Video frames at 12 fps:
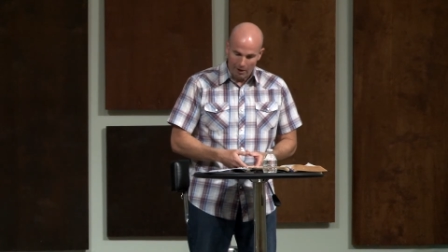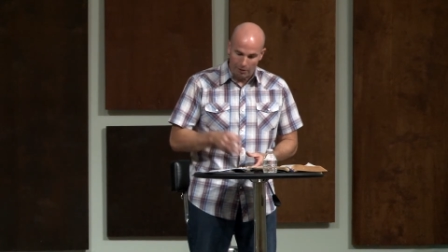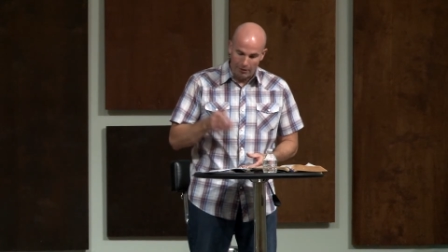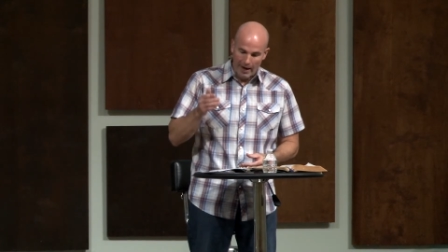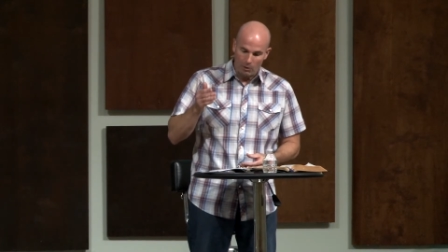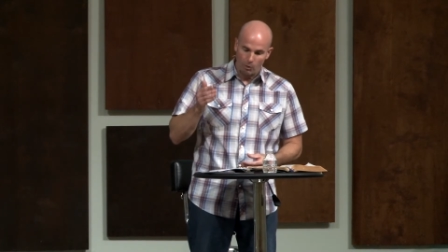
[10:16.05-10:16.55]

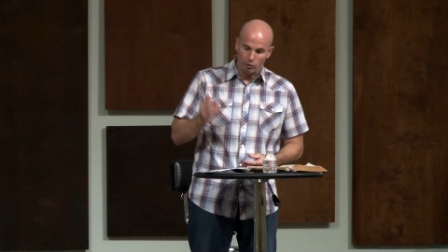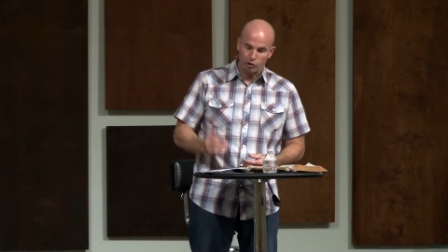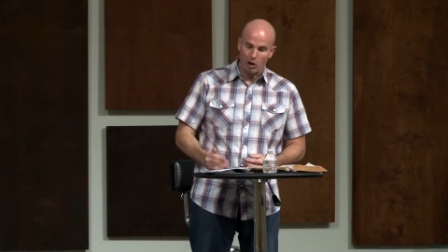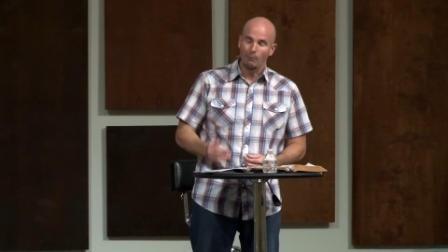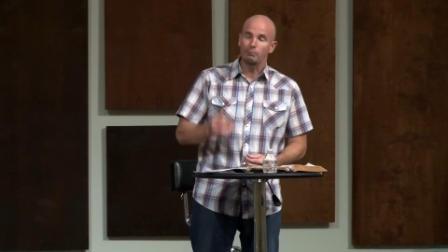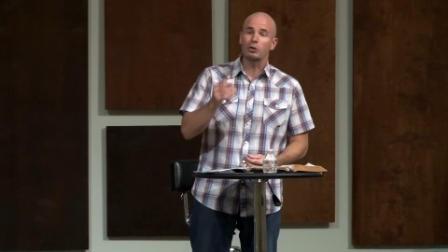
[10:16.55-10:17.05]
They will
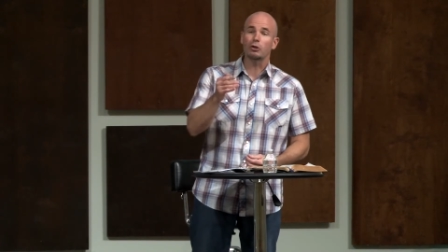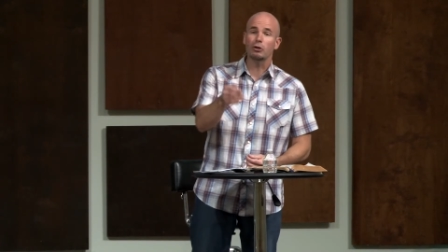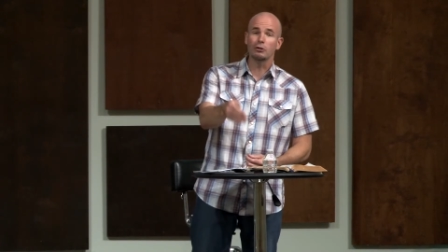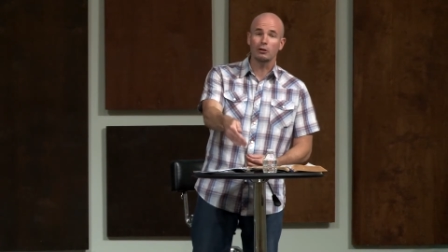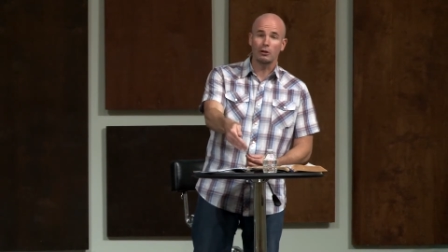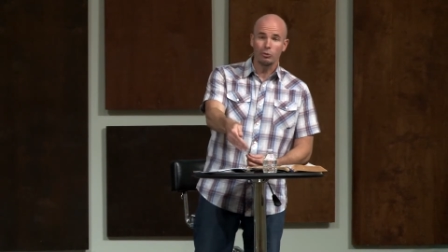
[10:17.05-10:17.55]
jump to
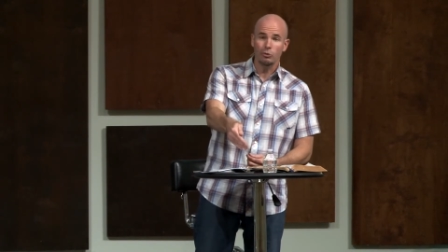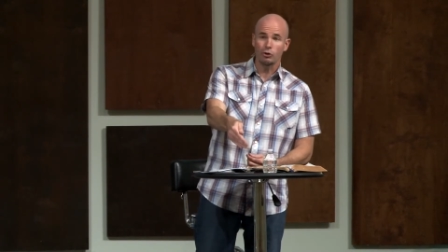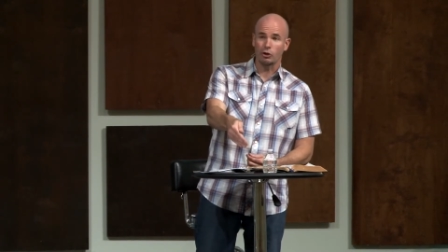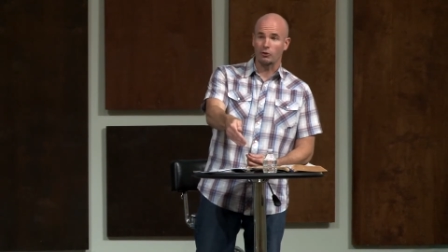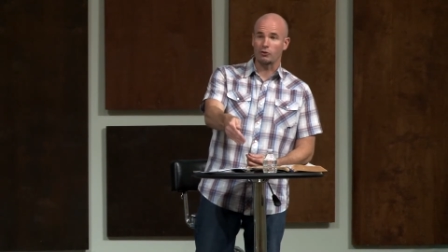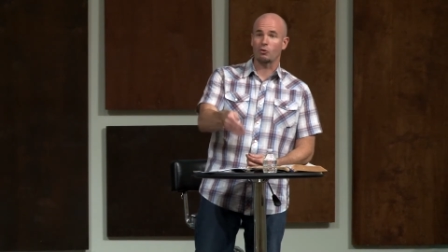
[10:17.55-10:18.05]

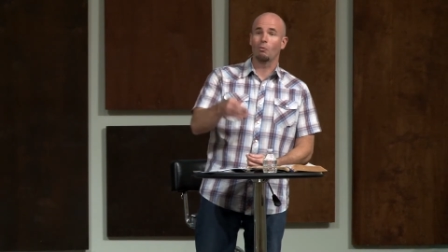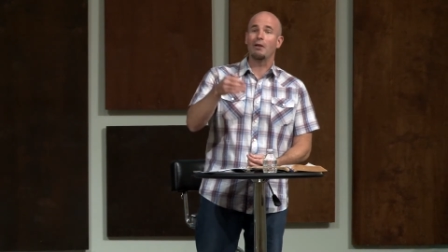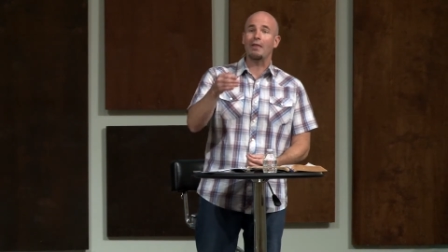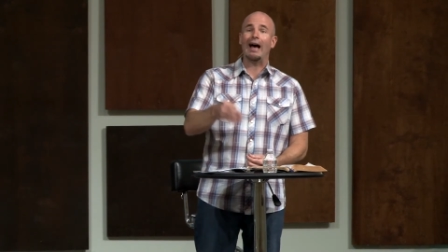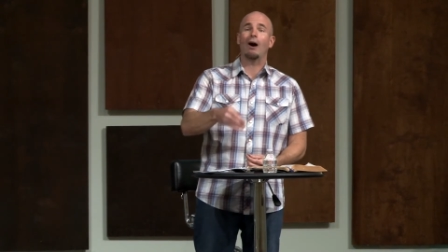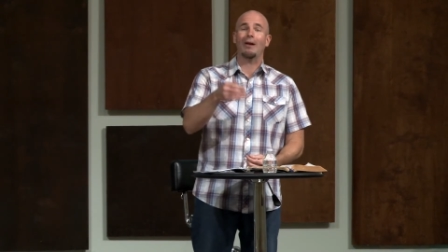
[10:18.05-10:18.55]
conclusions
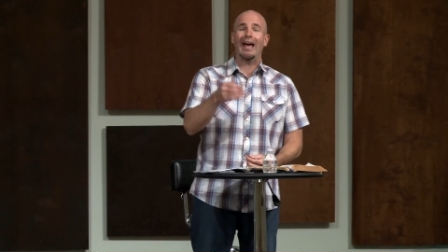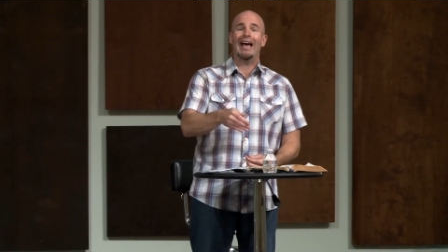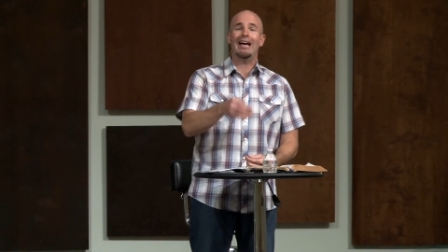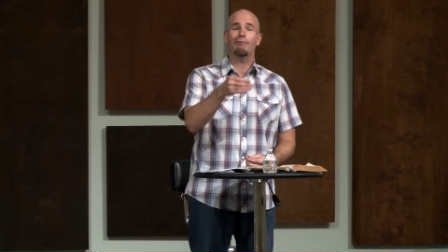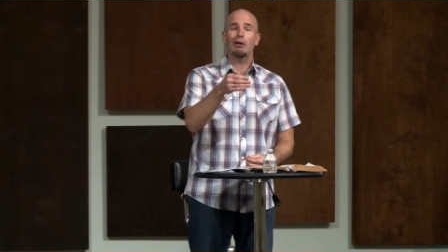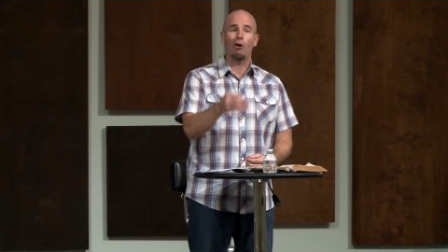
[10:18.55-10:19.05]
without
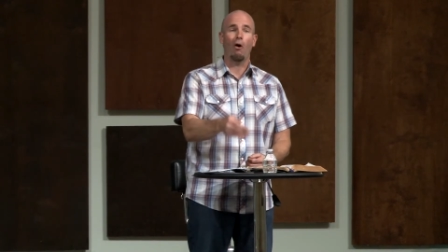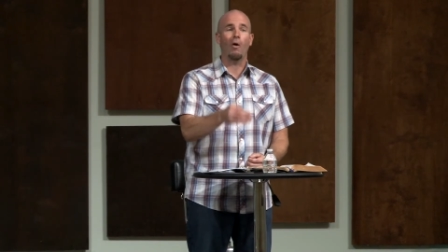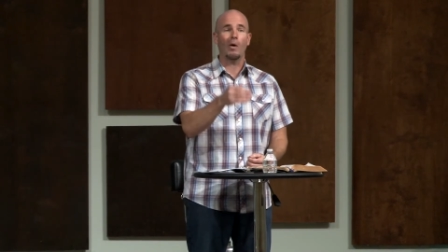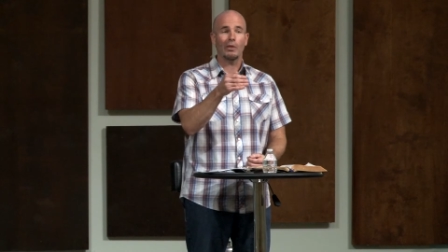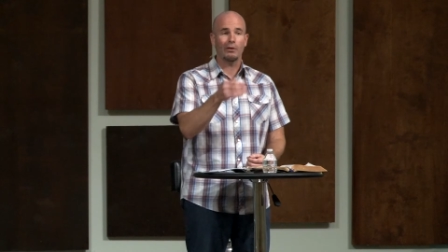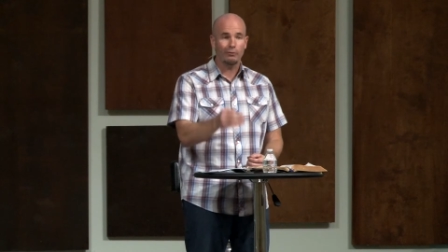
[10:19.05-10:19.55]
having
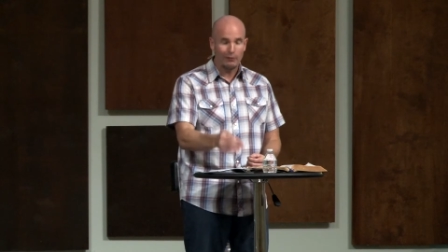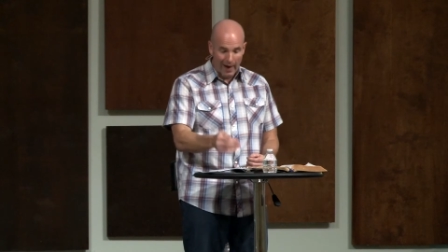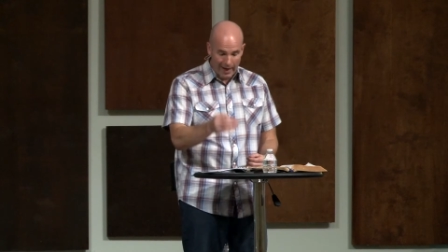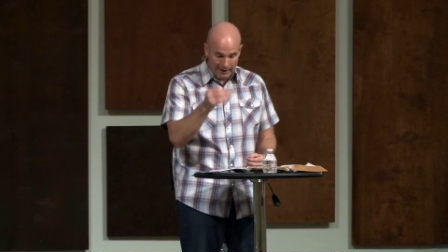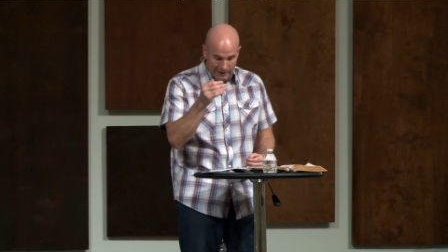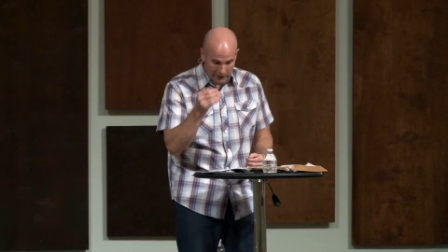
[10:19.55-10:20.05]
all the
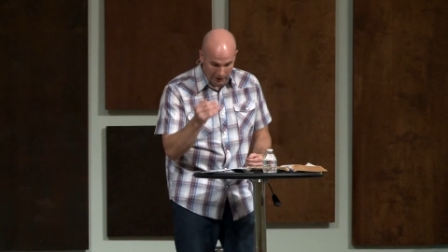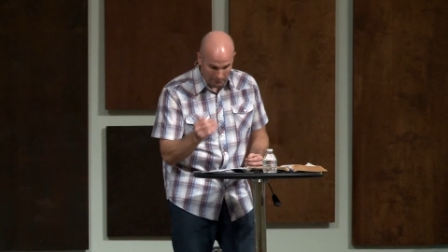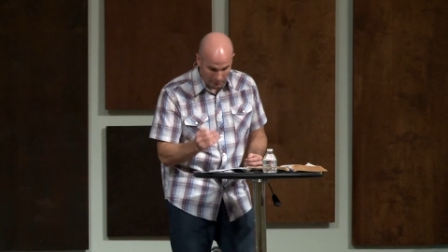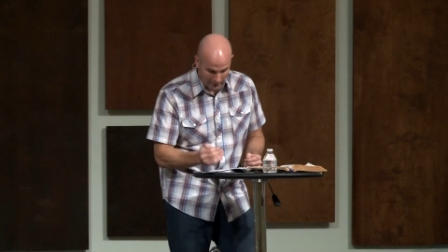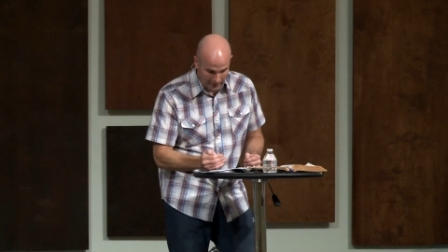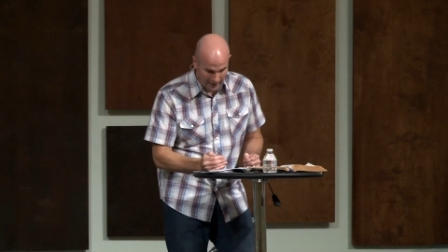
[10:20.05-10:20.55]
facts
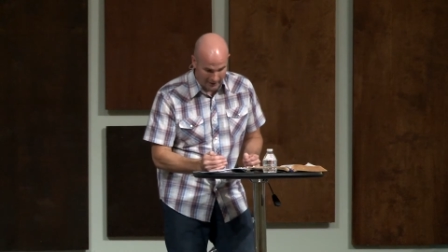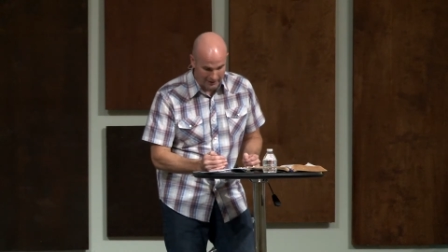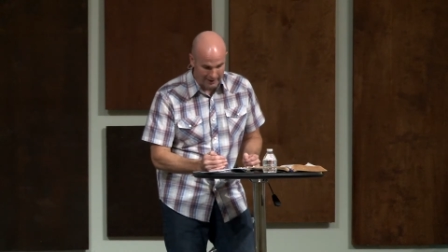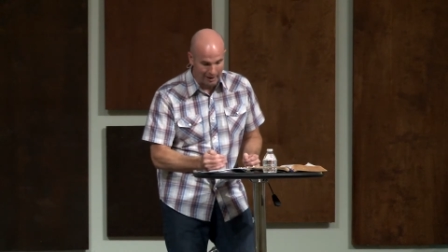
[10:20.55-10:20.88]
in place.